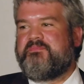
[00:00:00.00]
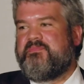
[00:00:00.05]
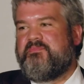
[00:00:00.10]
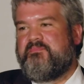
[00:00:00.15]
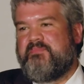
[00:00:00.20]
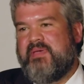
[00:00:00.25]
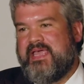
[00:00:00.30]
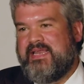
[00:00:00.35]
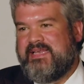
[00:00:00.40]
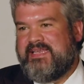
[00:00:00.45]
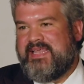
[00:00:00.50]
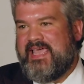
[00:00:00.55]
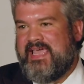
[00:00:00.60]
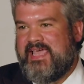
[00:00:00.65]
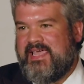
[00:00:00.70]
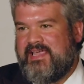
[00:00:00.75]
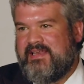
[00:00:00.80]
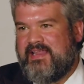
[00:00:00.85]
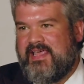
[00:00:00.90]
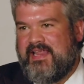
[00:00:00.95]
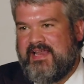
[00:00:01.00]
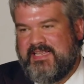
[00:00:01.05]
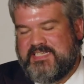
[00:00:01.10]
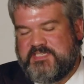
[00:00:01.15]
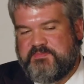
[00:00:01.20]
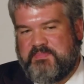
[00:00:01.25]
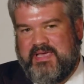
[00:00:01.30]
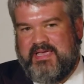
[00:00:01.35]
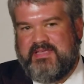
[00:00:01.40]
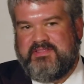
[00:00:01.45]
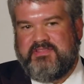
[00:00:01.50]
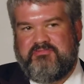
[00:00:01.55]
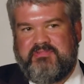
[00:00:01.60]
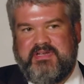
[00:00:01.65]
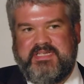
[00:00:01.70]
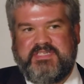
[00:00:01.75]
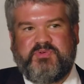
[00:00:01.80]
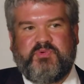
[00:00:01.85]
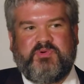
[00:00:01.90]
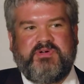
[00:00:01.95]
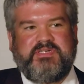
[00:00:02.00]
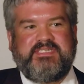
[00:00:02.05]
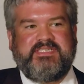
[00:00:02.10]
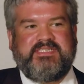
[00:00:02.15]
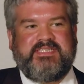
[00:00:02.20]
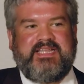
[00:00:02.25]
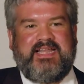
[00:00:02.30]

maintain and expand the resources